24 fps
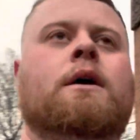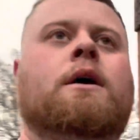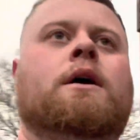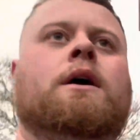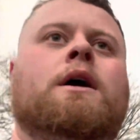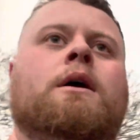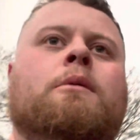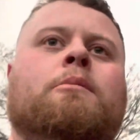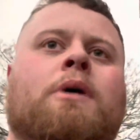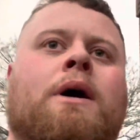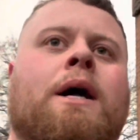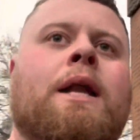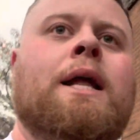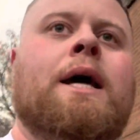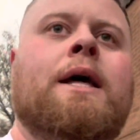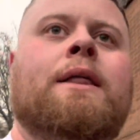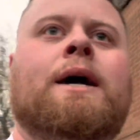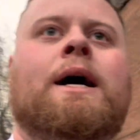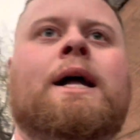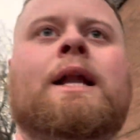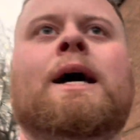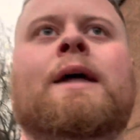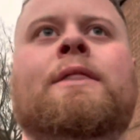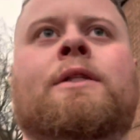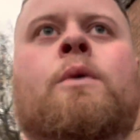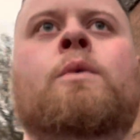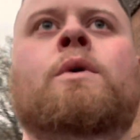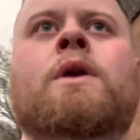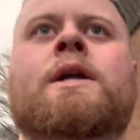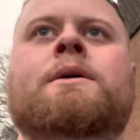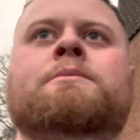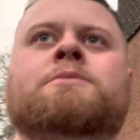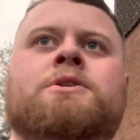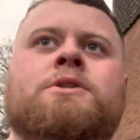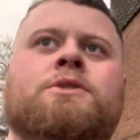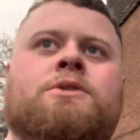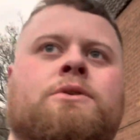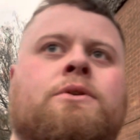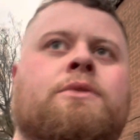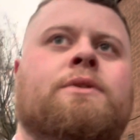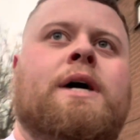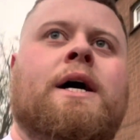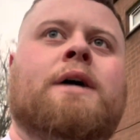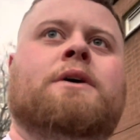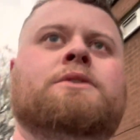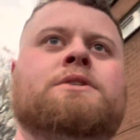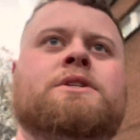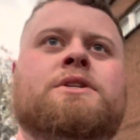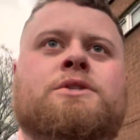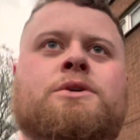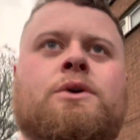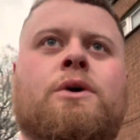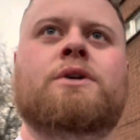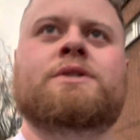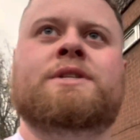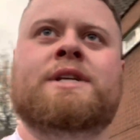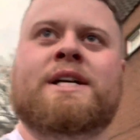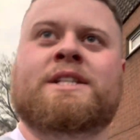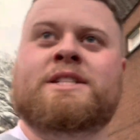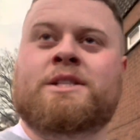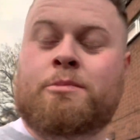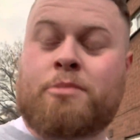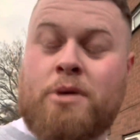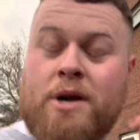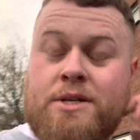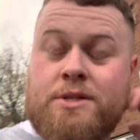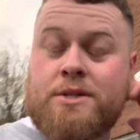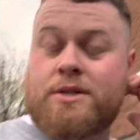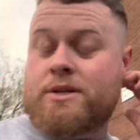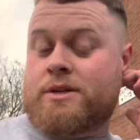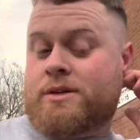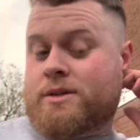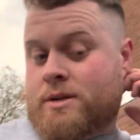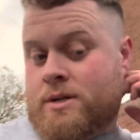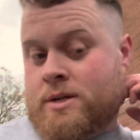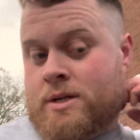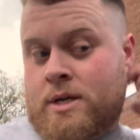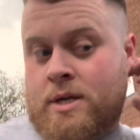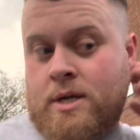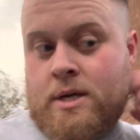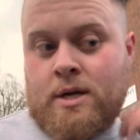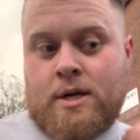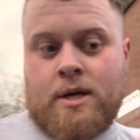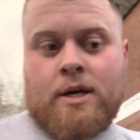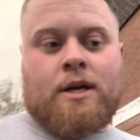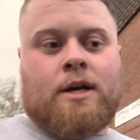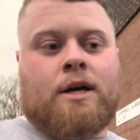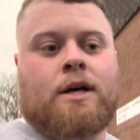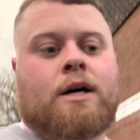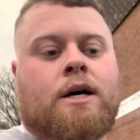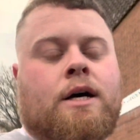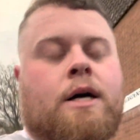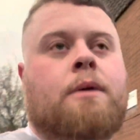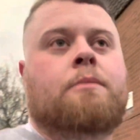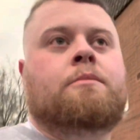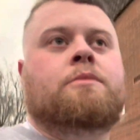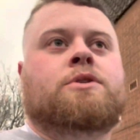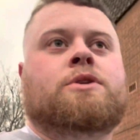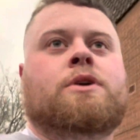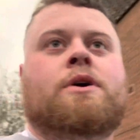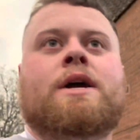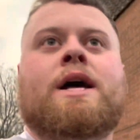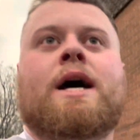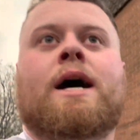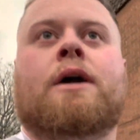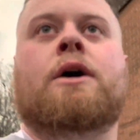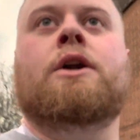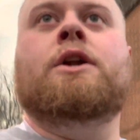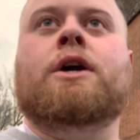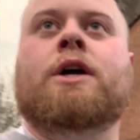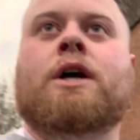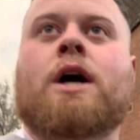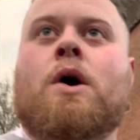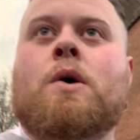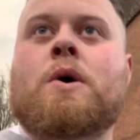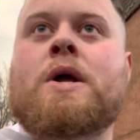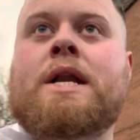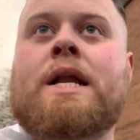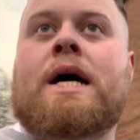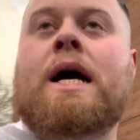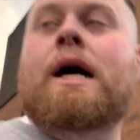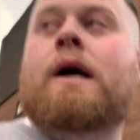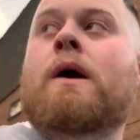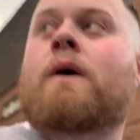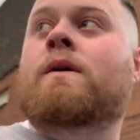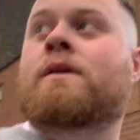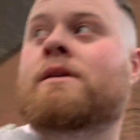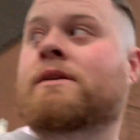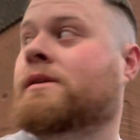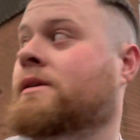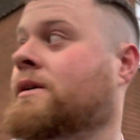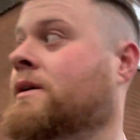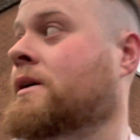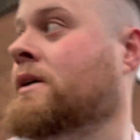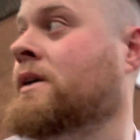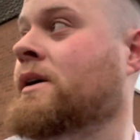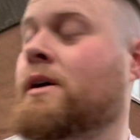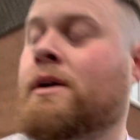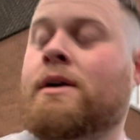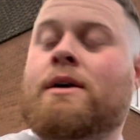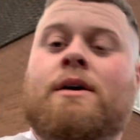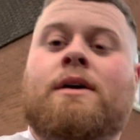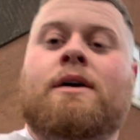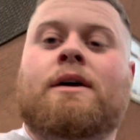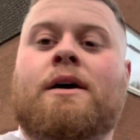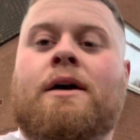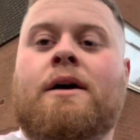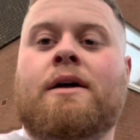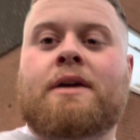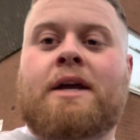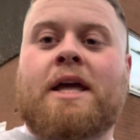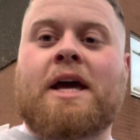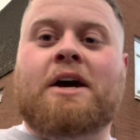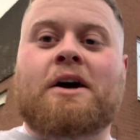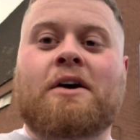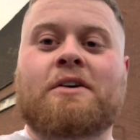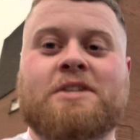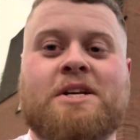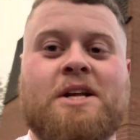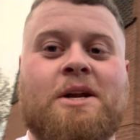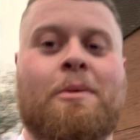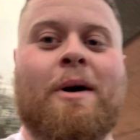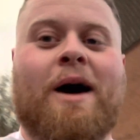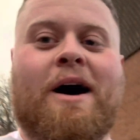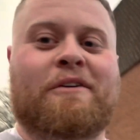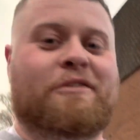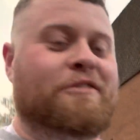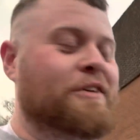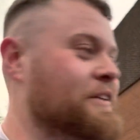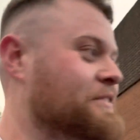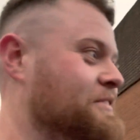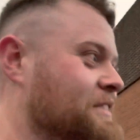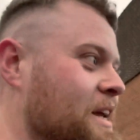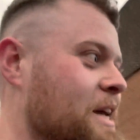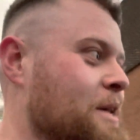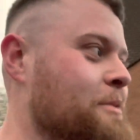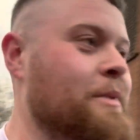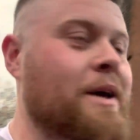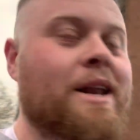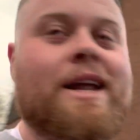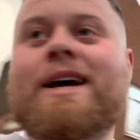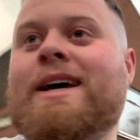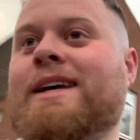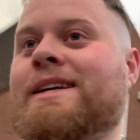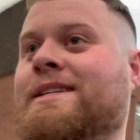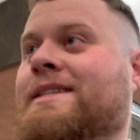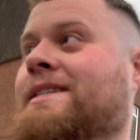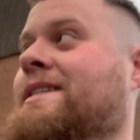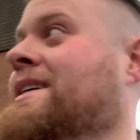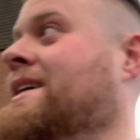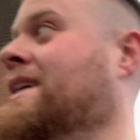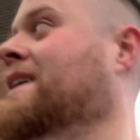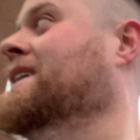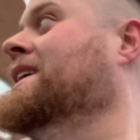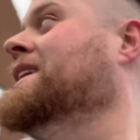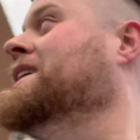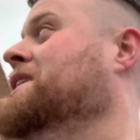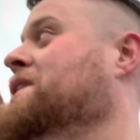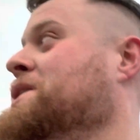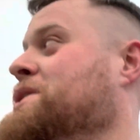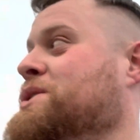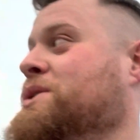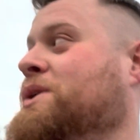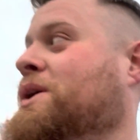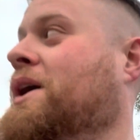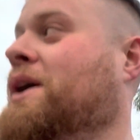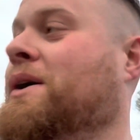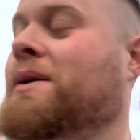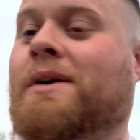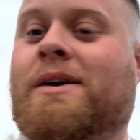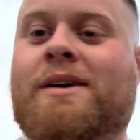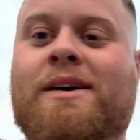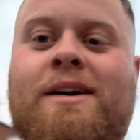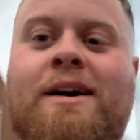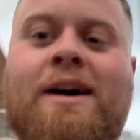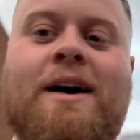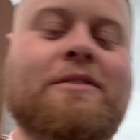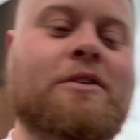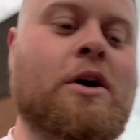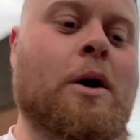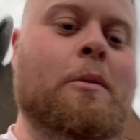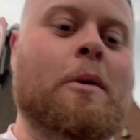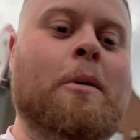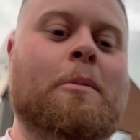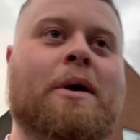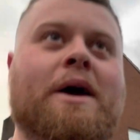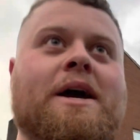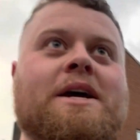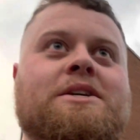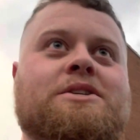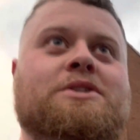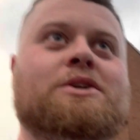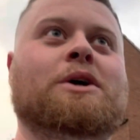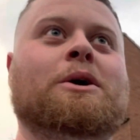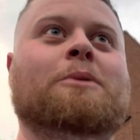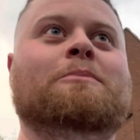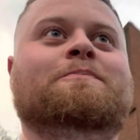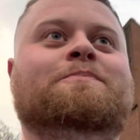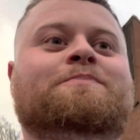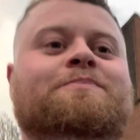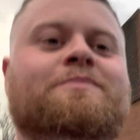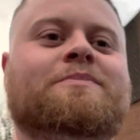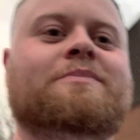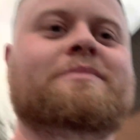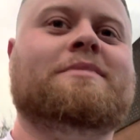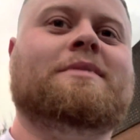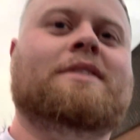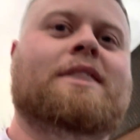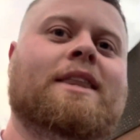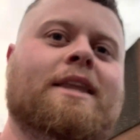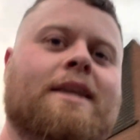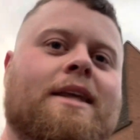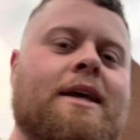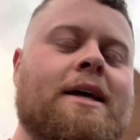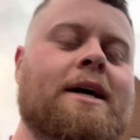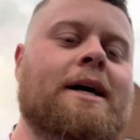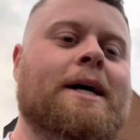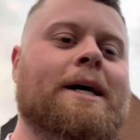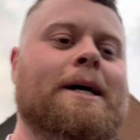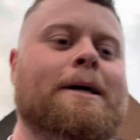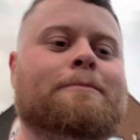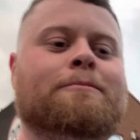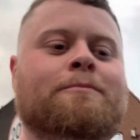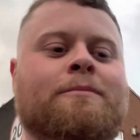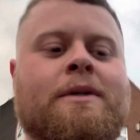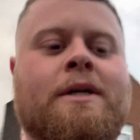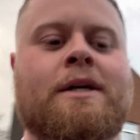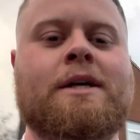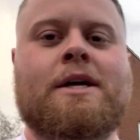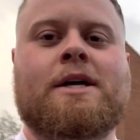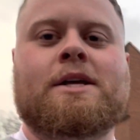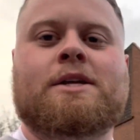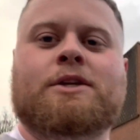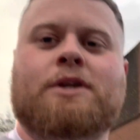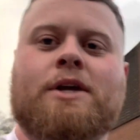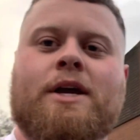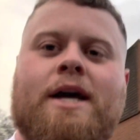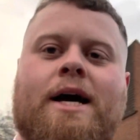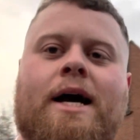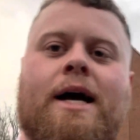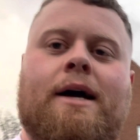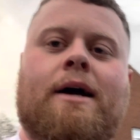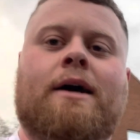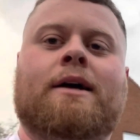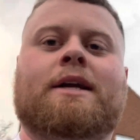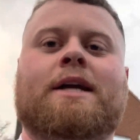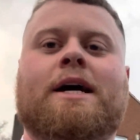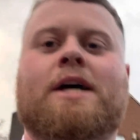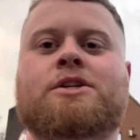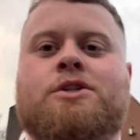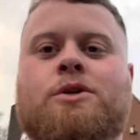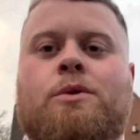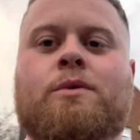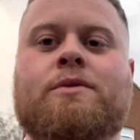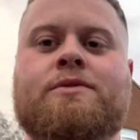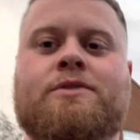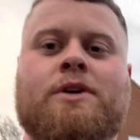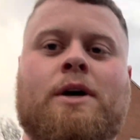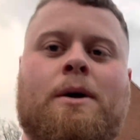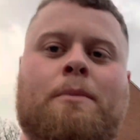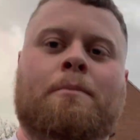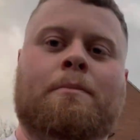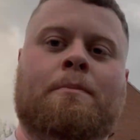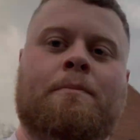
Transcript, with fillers: Um, but I like that. I like that Williams has done that because it sort of sets the precedent. Um, so yeah, going to go in now. Kickoff's in about 15 minutes, so I've got my pace up. Um, yeah, cash up with top.